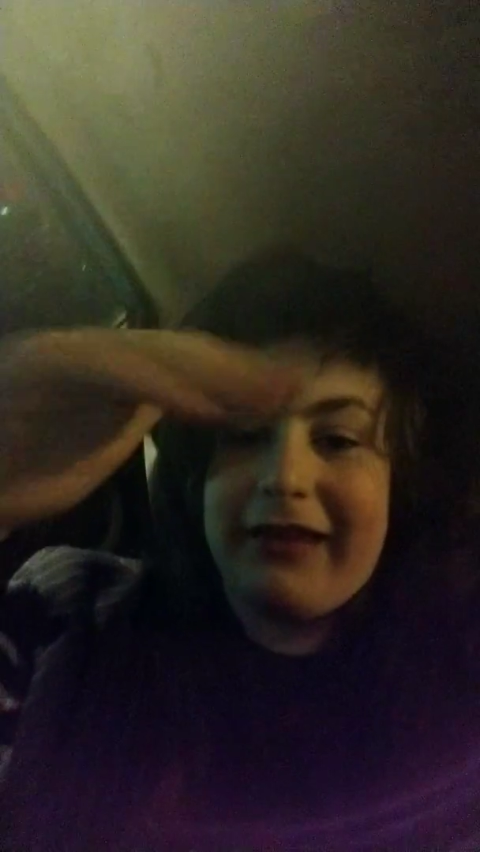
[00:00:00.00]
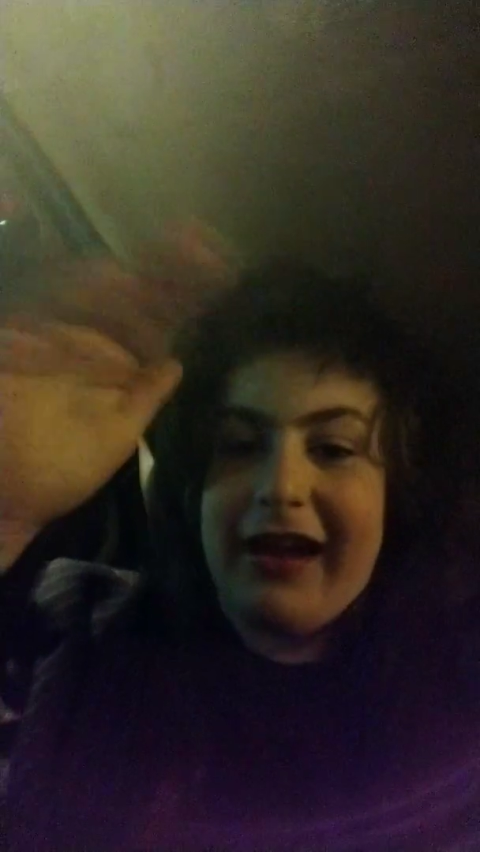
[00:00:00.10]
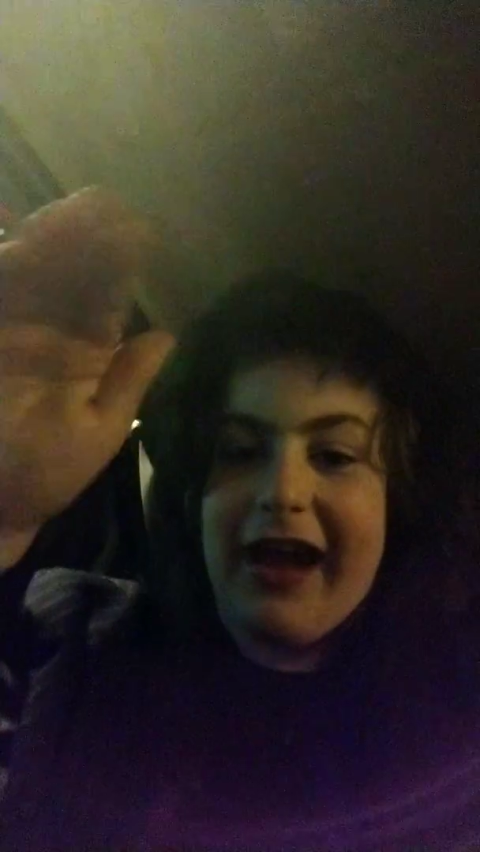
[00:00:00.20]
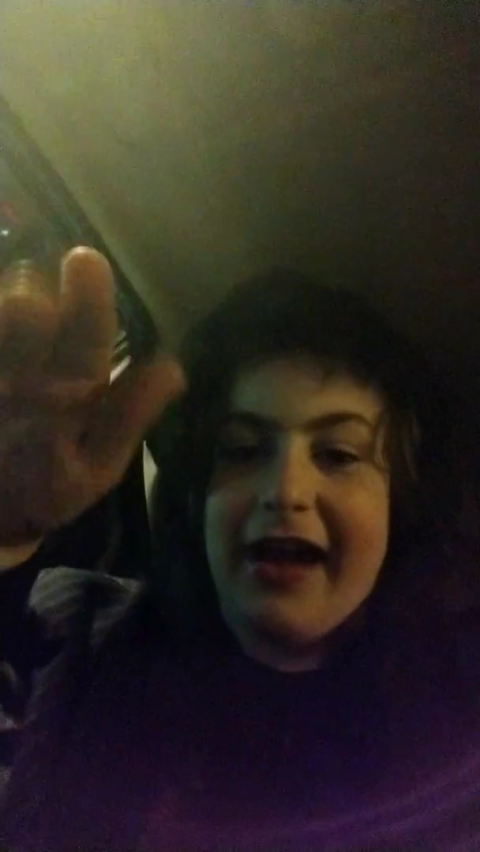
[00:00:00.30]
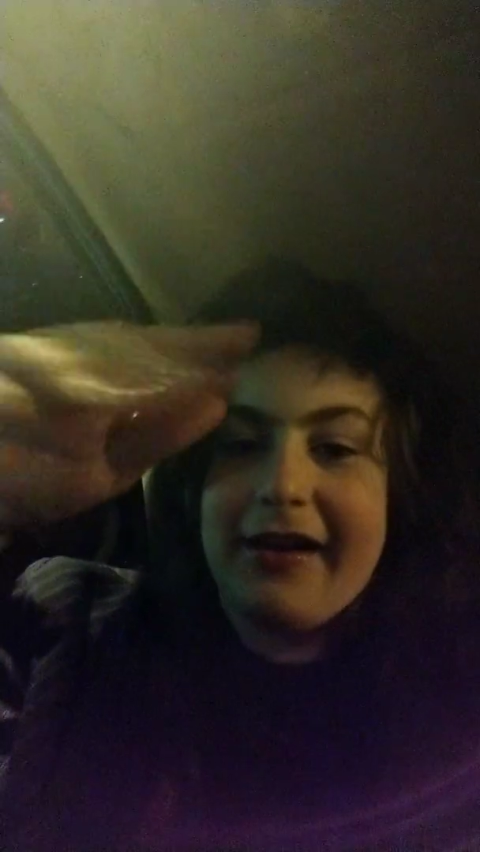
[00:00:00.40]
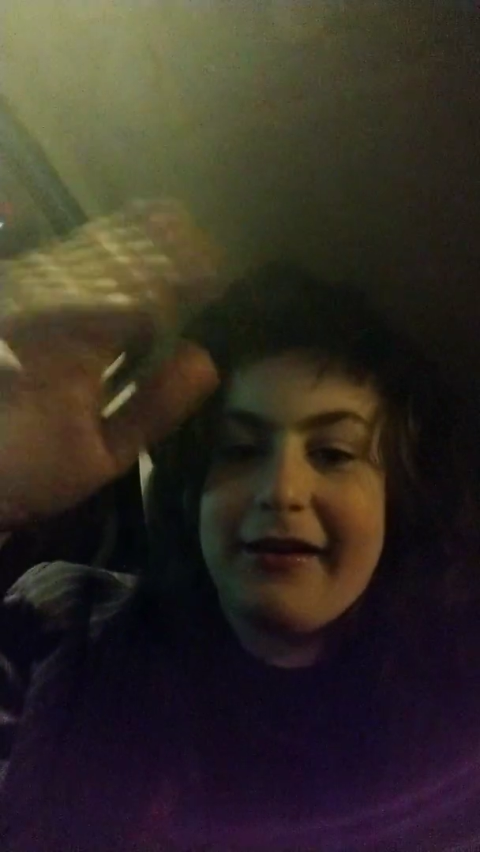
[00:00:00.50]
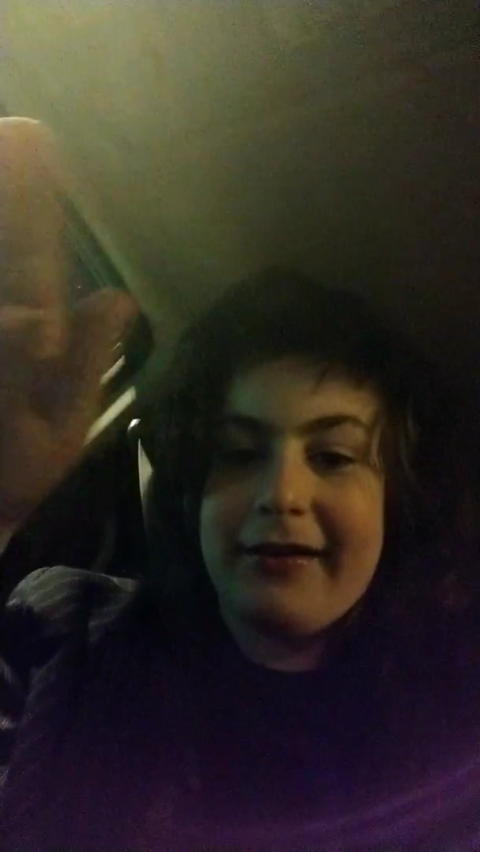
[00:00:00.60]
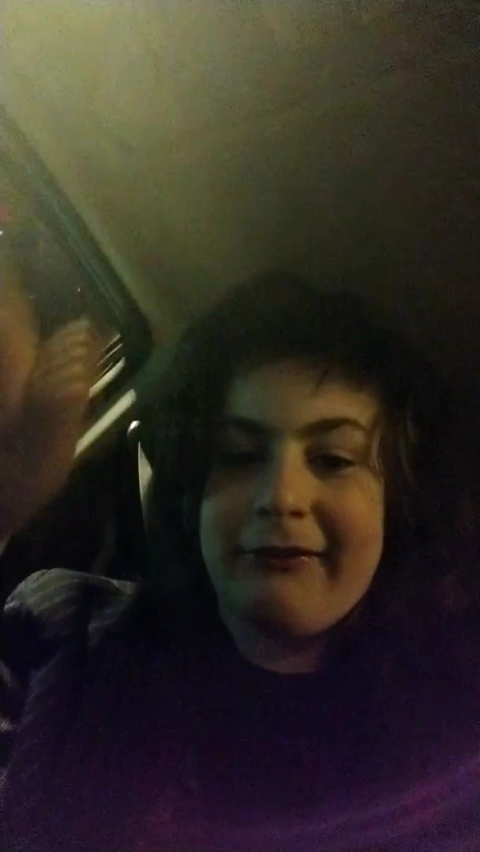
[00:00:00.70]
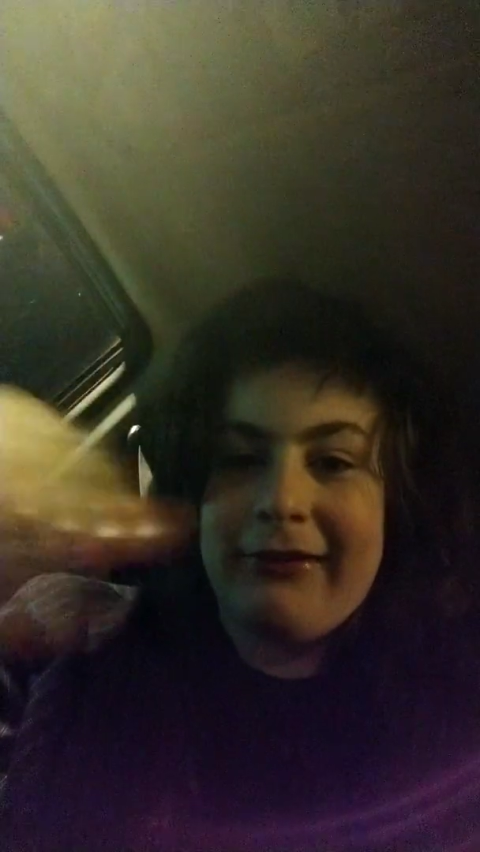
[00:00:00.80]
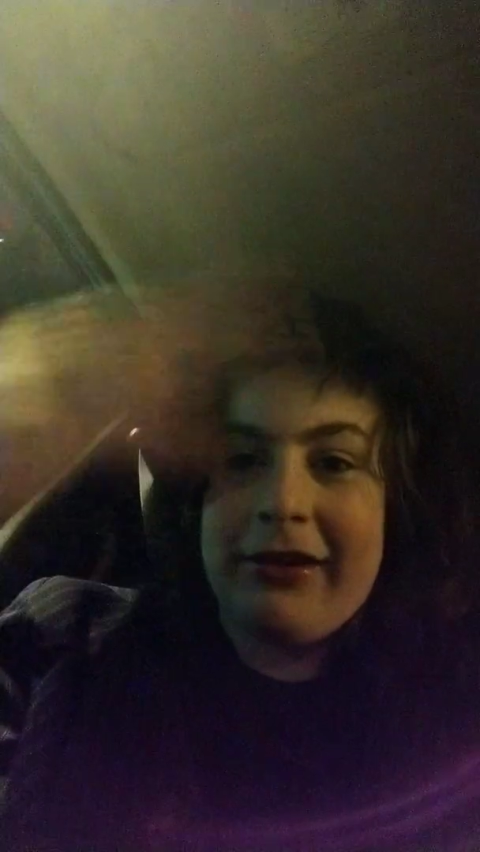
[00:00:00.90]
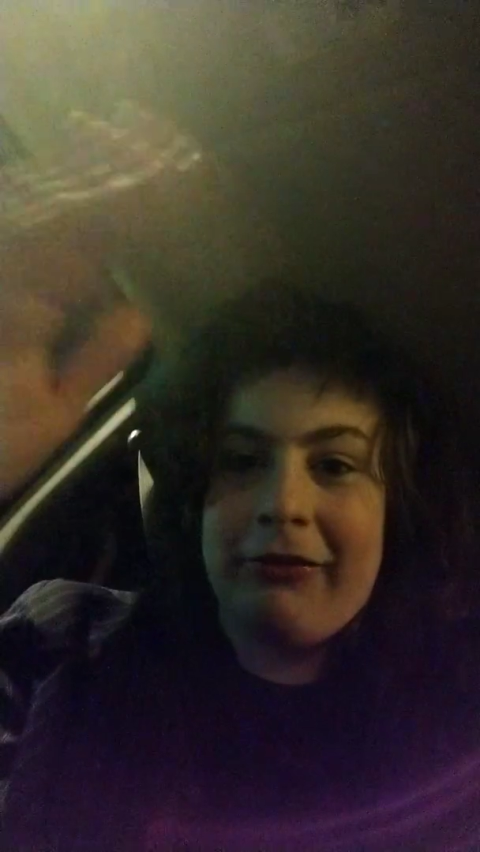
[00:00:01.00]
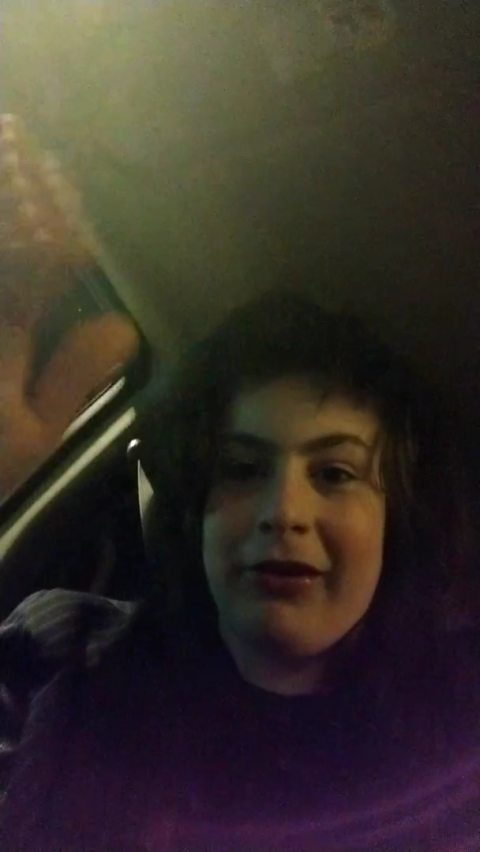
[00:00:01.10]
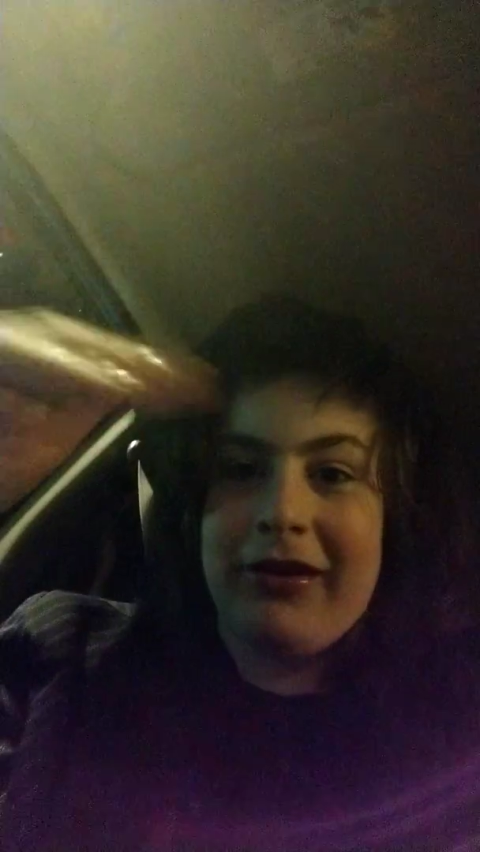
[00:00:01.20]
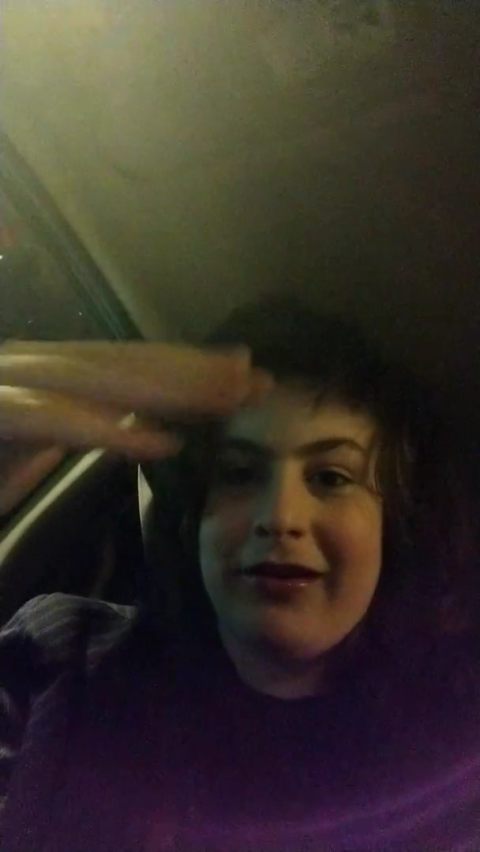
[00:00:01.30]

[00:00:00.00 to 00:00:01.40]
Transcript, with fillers: the cat and whatever.